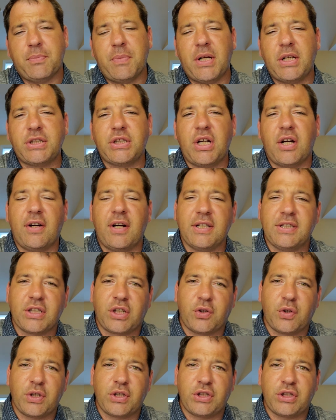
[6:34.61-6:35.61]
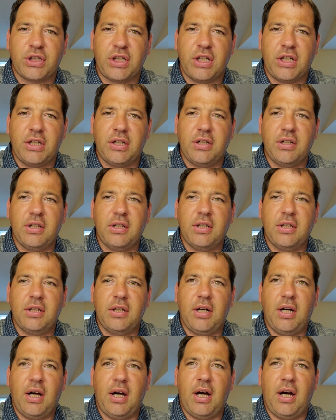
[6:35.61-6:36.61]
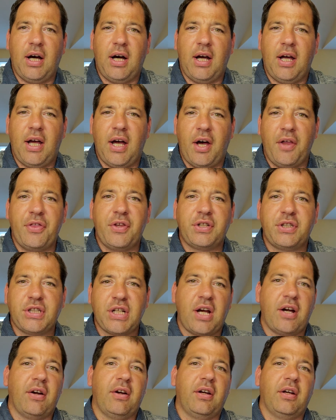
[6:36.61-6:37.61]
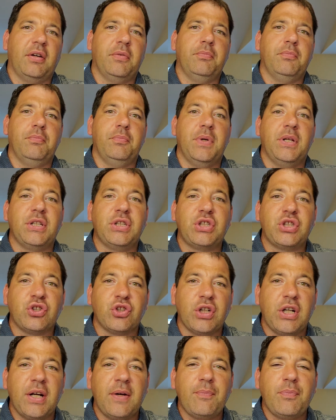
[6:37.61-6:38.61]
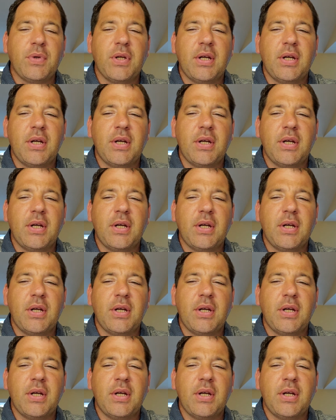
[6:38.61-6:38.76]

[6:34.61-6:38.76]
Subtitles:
MediShare is a Christian health sharing ministry